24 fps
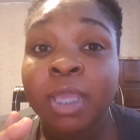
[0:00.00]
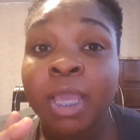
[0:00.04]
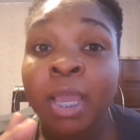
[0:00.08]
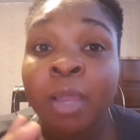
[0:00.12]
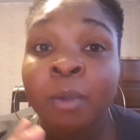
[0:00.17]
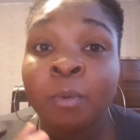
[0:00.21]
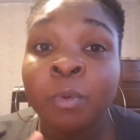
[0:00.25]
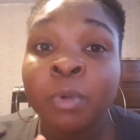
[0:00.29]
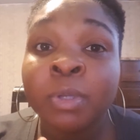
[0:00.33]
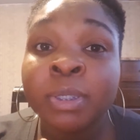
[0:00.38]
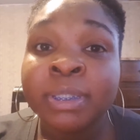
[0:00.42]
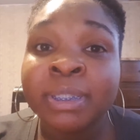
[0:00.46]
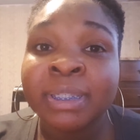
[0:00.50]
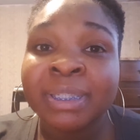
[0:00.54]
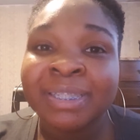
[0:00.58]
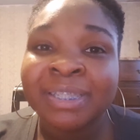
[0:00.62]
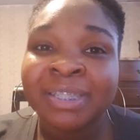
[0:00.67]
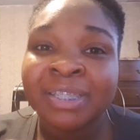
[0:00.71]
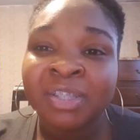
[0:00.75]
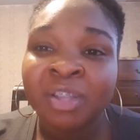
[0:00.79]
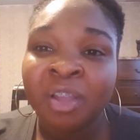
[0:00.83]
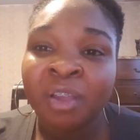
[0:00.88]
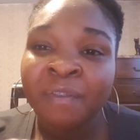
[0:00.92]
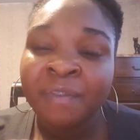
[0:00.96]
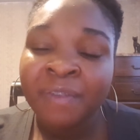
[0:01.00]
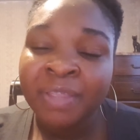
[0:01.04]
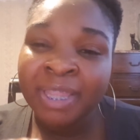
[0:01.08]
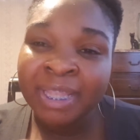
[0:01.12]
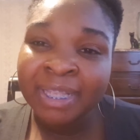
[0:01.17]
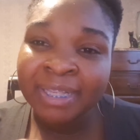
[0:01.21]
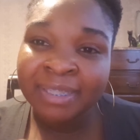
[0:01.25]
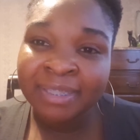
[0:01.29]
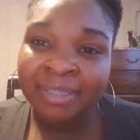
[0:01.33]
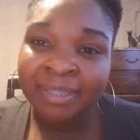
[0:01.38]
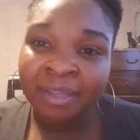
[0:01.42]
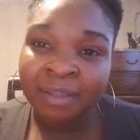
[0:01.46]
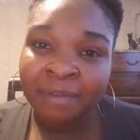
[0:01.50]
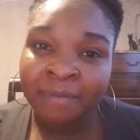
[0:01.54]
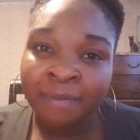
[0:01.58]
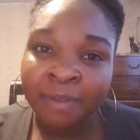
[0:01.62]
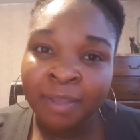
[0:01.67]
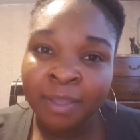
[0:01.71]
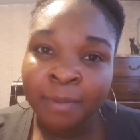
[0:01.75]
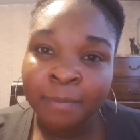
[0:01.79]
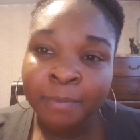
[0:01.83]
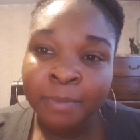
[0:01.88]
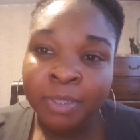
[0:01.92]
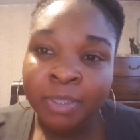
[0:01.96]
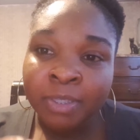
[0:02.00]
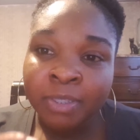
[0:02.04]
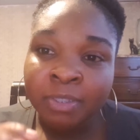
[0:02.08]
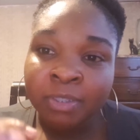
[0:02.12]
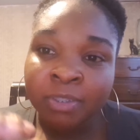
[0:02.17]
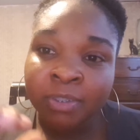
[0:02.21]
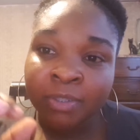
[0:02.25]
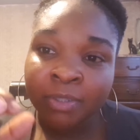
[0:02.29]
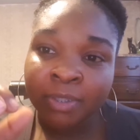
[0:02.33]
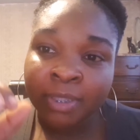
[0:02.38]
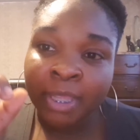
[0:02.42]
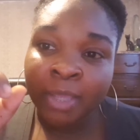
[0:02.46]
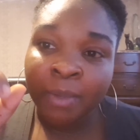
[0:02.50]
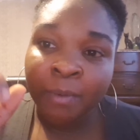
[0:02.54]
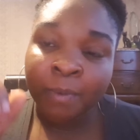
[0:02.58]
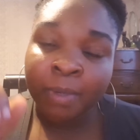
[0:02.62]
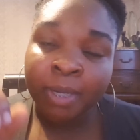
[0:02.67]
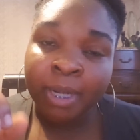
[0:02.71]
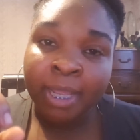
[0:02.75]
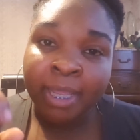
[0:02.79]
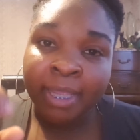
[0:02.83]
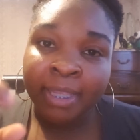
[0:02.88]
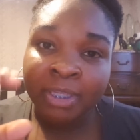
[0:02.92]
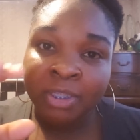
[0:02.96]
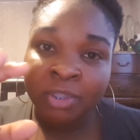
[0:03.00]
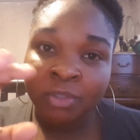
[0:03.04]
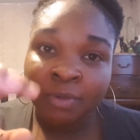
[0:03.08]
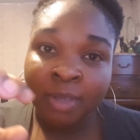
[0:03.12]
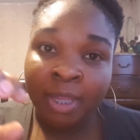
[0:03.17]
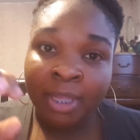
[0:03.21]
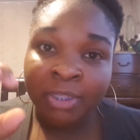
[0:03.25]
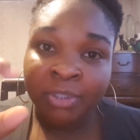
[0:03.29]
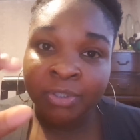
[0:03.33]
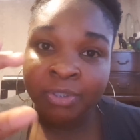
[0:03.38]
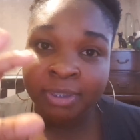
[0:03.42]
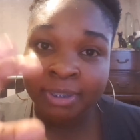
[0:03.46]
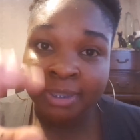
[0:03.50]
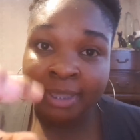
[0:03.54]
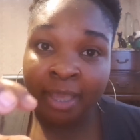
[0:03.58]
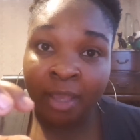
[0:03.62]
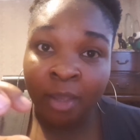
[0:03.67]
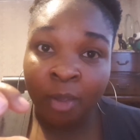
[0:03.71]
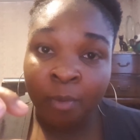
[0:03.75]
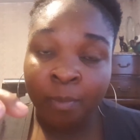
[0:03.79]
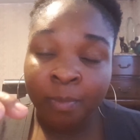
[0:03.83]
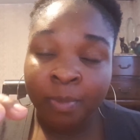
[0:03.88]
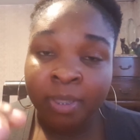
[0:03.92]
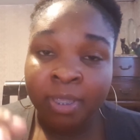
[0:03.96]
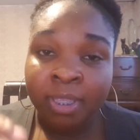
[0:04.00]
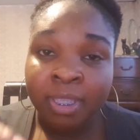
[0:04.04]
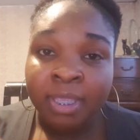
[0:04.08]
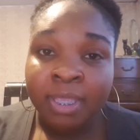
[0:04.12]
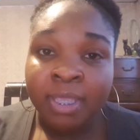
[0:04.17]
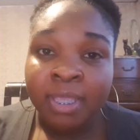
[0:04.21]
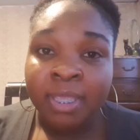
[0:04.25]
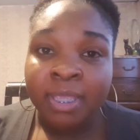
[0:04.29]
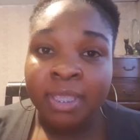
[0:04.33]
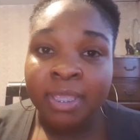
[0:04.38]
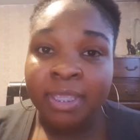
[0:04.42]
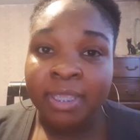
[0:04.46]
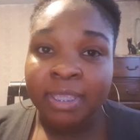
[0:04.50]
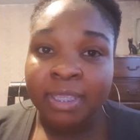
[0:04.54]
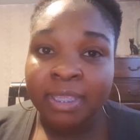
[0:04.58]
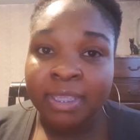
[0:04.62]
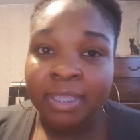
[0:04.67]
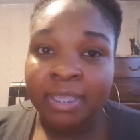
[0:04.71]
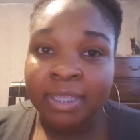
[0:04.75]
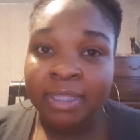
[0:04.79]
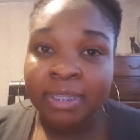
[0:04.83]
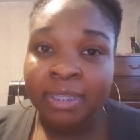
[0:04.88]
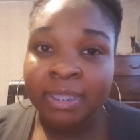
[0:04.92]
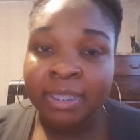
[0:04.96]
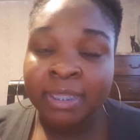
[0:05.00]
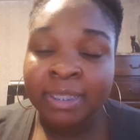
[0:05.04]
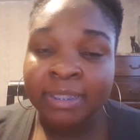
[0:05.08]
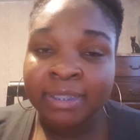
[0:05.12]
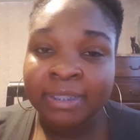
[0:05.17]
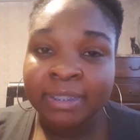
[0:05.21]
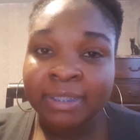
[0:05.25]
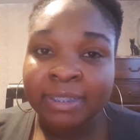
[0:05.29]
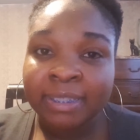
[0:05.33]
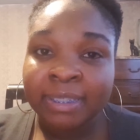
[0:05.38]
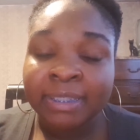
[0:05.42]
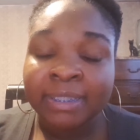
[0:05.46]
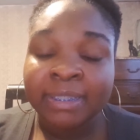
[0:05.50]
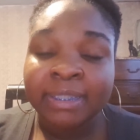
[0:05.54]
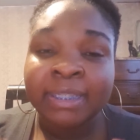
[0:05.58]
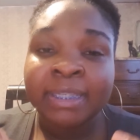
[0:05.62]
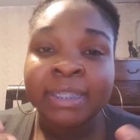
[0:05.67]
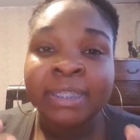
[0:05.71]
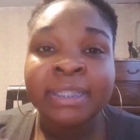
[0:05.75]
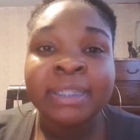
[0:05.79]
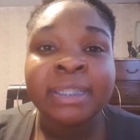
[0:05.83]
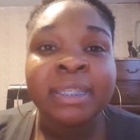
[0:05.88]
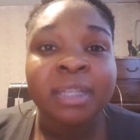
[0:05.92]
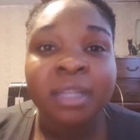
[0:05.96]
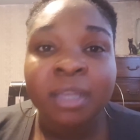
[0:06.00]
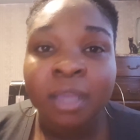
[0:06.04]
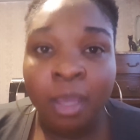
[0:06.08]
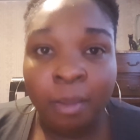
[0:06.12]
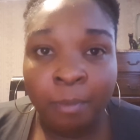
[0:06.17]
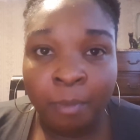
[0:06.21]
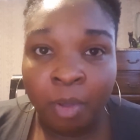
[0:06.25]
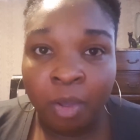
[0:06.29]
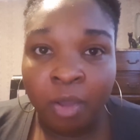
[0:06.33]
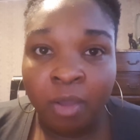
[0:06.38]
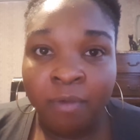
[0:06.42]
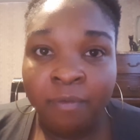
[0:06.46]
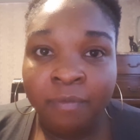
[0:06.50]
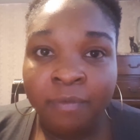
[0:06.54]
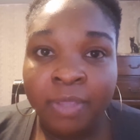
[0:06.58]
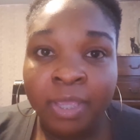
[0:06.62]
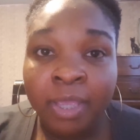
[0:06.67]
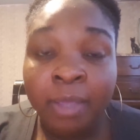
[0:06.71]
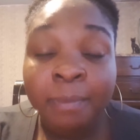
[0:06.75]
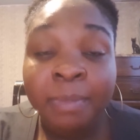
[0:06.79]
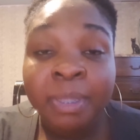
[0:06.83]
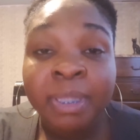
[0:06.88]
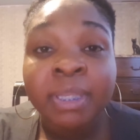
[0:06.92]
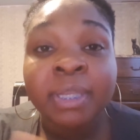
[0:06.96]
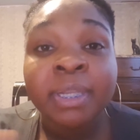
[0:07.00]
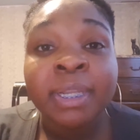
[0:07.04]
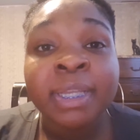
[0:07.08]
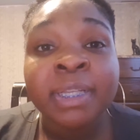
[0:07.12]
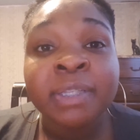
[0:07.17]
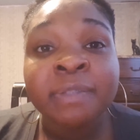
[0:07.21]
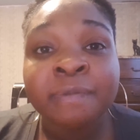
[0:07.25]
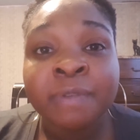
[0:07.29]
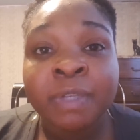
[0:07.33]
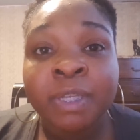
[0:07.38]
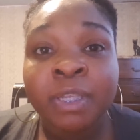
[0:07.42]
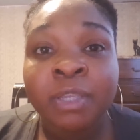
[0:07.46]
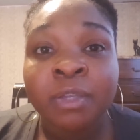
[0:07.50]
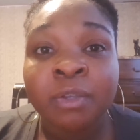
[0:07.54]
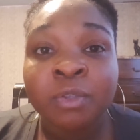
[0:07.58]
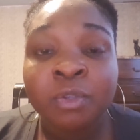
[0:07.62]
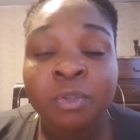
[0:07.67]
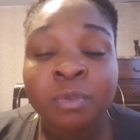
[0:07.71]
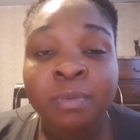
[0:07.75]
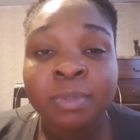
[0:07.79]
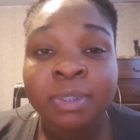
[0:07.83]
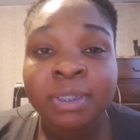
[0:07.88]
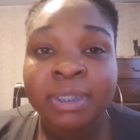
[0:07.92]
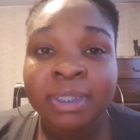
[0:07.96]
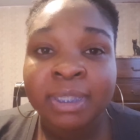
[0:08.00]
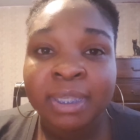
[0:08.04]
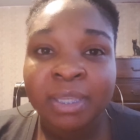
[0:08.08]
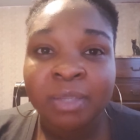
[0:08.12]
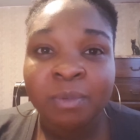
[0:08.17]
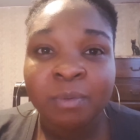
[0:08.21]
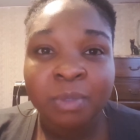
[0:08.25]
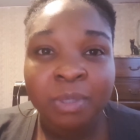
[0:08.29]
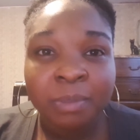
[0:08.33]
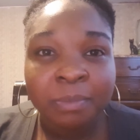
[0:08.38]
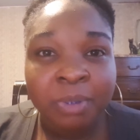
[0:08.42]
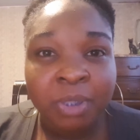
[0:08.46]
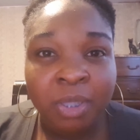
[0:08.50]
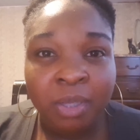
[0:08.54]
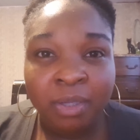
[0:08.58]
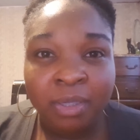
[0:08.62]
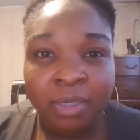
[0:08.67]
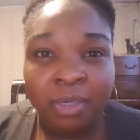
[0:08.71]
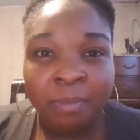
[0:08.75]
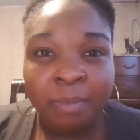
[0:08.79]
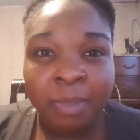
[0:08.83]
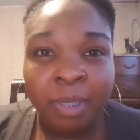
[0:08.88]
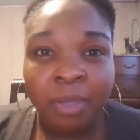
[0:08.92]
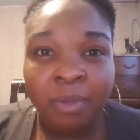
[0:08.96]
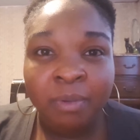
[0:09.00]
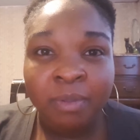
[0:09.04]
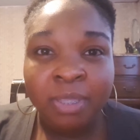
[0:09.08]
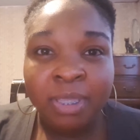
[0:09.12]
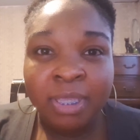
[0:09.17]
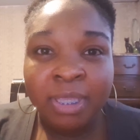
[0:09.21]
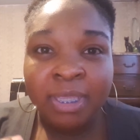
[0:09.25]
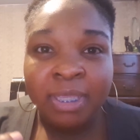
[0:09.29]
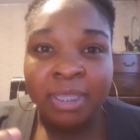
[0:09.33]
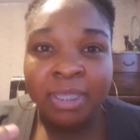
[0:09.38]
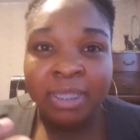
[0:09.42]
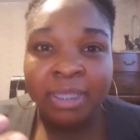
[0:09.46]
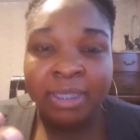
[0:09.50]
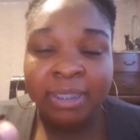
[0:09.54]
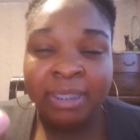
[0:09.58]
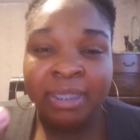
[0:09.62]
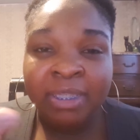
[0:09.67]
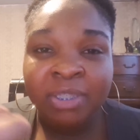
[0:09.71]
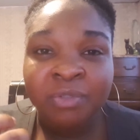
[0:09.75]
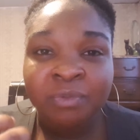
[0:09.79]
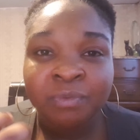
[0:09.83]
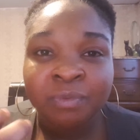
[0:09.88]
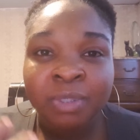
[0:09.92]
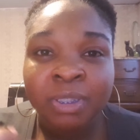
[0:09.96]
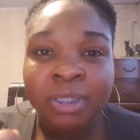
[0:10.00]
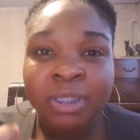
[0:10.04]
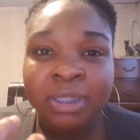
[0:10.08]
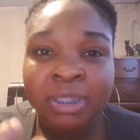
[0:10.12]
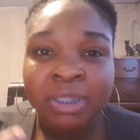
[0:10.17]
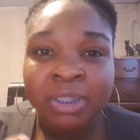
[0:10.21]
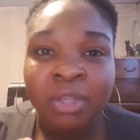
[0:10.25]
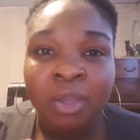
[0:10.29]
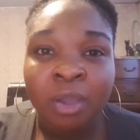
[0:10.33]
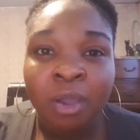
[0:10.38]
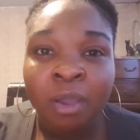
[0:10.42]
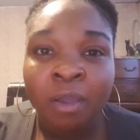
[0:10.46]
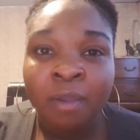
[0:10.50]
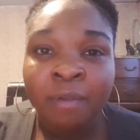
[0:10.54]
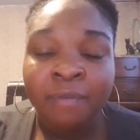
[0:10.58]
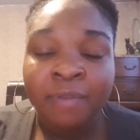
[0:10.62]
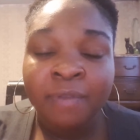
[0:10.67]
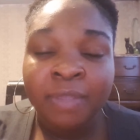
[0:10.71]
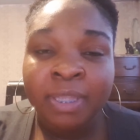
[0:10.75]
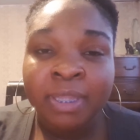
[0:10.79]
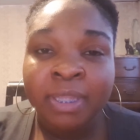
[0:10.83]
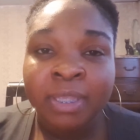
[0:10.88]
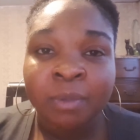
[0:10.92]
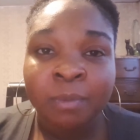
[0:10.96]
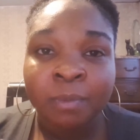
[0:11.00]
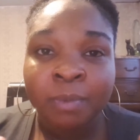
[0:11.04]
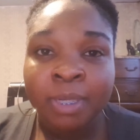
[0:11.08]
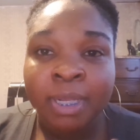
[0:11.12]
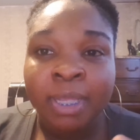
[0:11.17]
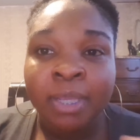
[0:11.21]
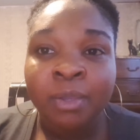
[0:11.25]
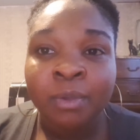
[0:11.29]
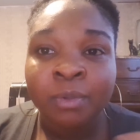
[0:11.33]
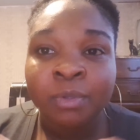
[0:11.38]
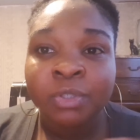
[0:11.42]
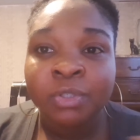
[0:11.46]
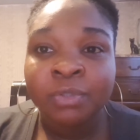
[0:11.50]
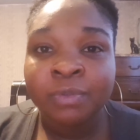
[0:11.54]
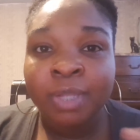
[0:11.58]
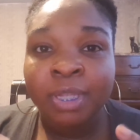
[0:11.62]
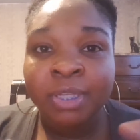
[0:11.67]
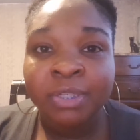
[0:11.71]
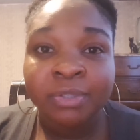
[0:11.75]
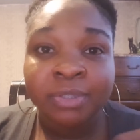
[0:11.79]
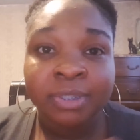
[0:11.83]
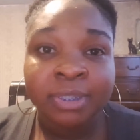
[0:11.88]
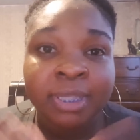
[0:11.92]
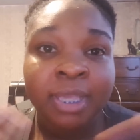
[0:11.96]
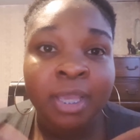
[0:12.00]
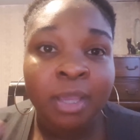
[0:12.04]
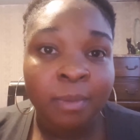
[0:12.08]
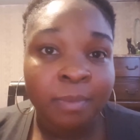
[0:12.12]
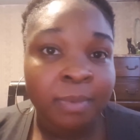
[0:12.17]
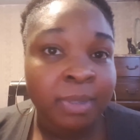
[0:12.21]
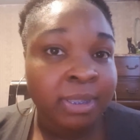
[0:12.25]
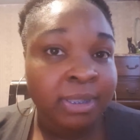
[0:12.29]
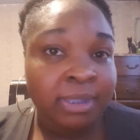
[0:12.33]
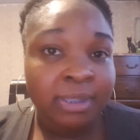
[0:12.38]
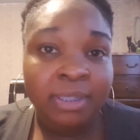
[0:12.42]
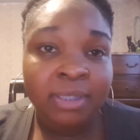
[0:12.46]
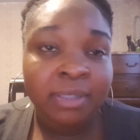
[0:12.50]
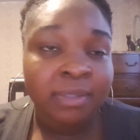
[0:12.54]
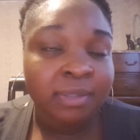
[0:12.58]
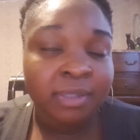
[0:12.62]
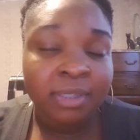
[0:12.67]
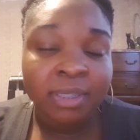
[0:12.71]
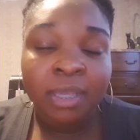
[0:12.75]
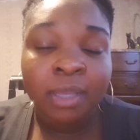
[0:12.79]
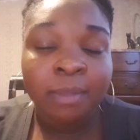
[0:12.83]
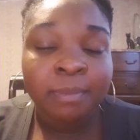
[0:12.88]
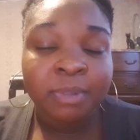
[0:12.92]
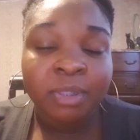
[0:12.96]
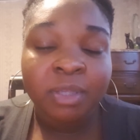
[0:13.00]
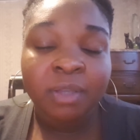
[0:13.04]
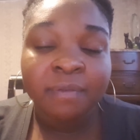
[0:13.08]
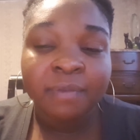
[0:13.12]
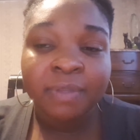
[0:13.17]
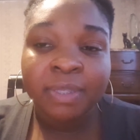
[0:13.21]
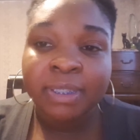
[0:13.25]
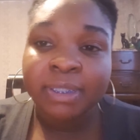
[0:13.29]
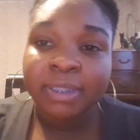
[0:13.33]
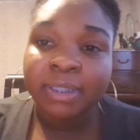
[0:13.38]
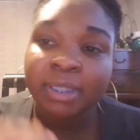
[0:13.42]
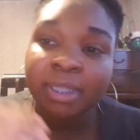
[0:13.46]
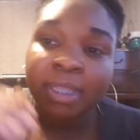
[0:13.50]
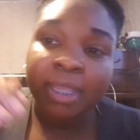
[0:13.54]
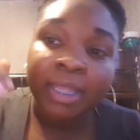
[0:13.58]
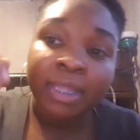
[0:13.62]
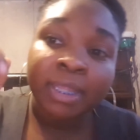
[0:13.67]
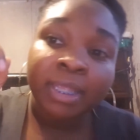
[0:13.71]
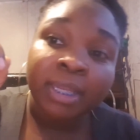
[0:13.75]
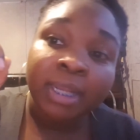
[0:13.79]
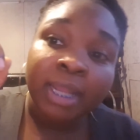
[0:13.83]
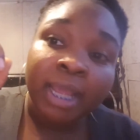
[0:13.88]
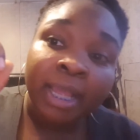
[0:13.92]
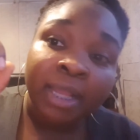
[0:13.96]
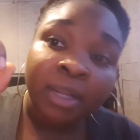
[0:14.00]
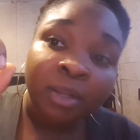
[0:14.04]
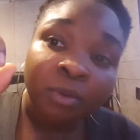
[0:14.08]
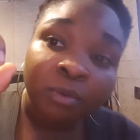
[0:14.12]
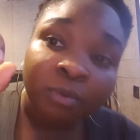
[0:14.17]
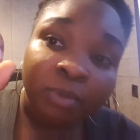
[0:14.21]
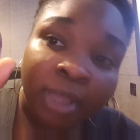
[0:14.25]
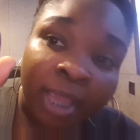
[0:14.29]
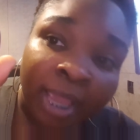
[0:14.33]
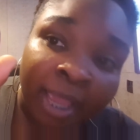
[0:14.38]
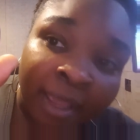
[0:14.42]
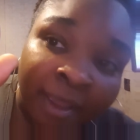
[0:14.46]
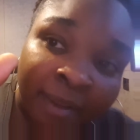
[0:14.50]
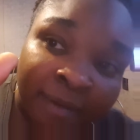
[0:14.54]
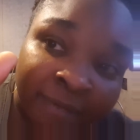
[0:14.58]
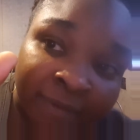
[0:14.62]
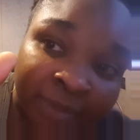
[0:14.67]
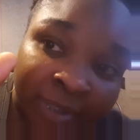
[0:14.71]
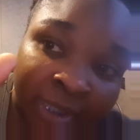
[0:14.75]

want to soften that stuff up so that when I scratch her scalp, it's easy to come off. In the next video, you will see what I'm talking about. It gets really soft, and then when I go to scratch her scalp, it comes off easily. And then I don't have